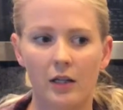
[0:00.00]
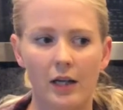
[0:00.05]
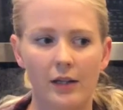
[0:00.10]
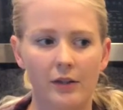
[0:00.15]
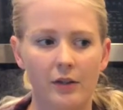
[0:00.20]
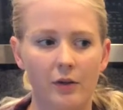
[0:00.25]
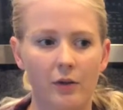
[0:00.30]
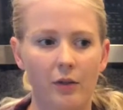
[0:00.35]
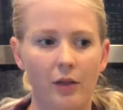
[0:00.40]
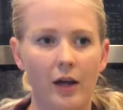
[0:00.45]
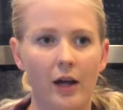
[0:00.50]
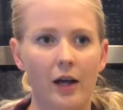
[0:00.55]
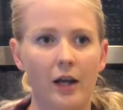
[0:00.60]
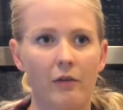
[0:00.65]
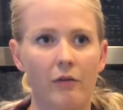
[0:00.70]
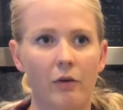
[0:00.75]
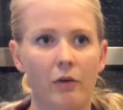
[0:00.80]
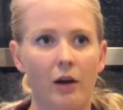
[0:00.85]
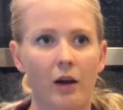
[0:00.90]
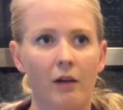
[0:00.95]
I know that
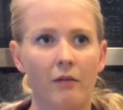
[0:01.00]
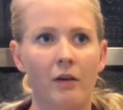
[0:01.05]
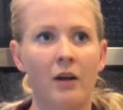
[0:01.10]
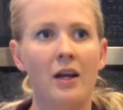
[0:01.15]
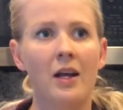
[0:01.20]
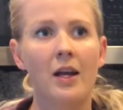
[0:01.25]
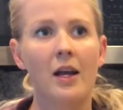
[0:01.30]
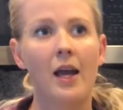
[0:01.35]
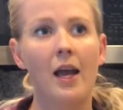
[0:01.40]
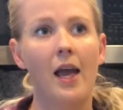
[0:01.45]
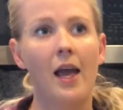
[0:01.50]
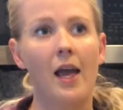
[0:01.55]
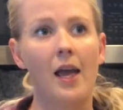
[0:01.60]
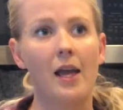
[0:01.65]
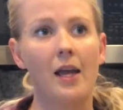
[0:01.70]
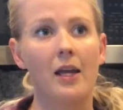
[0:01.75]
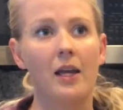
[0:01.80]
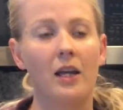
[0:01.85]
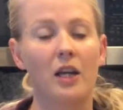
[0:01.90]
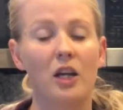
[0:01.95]
if you have
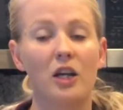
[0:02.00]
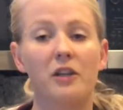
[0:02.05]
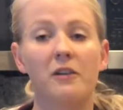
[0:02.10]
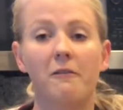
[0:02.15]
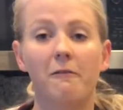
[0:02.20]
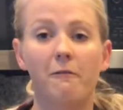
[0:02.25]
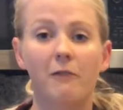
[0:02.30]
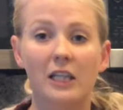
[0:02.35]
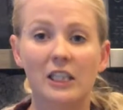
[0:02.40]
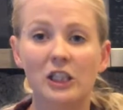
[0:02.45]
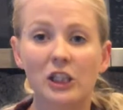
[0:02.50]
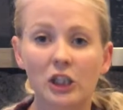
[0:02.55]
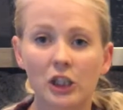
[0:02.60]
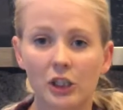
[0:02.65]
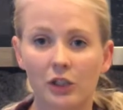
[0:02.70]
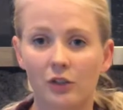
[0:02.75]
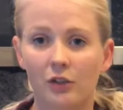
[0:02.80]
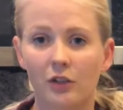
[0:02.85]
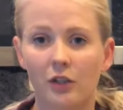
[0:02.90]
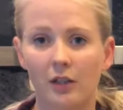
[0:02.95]
a
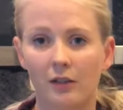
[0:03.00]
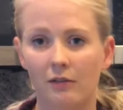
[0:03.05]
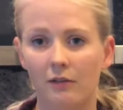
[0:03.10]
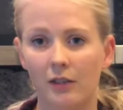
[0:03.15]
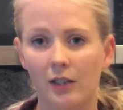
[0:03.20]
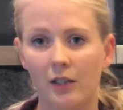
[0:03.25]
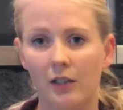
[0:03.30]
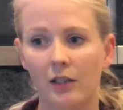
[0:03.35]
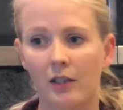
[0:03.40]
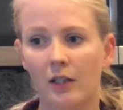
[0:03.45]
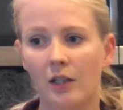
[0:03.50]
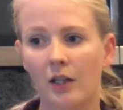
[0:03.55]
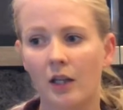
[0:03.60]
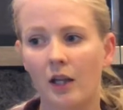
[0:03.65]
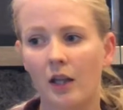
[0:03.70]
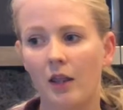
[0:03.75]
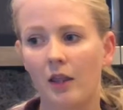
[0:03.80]
conventional oven,